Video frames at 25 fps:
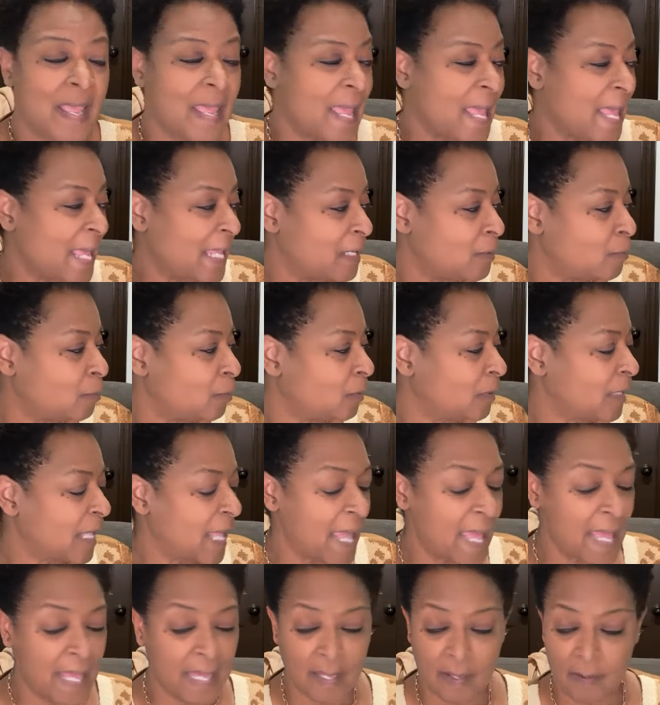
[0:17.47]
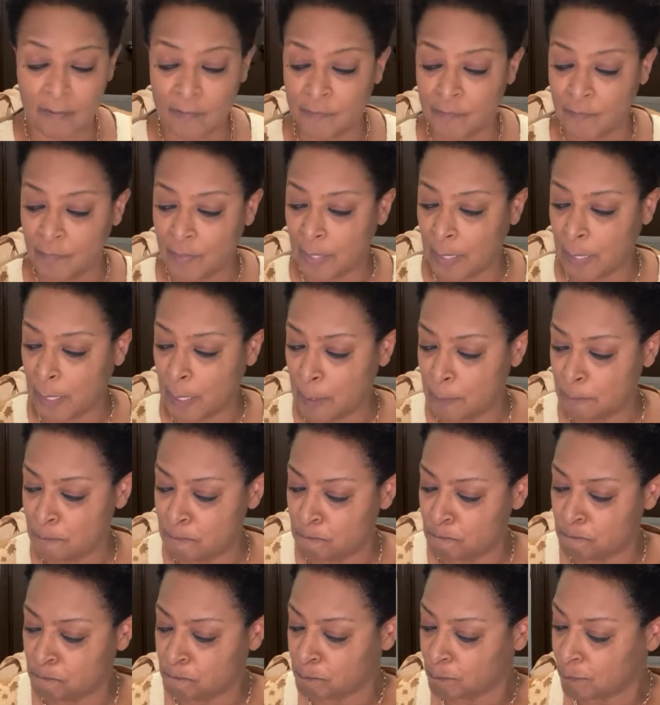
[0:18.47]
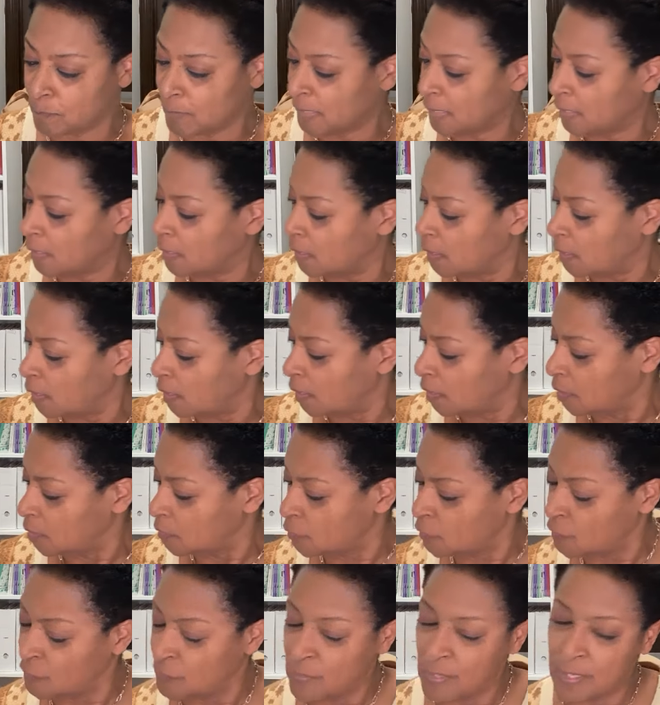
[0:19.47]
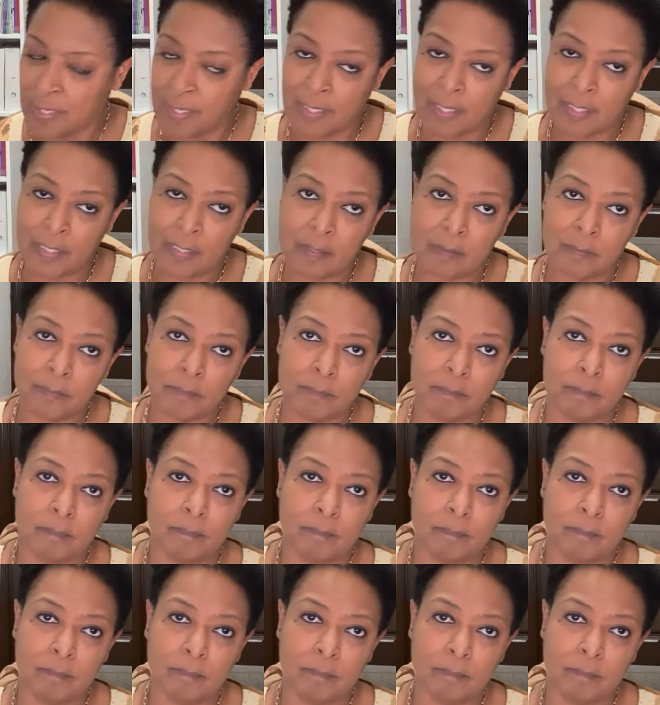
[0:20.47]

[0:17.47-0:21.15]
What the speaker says: and will have the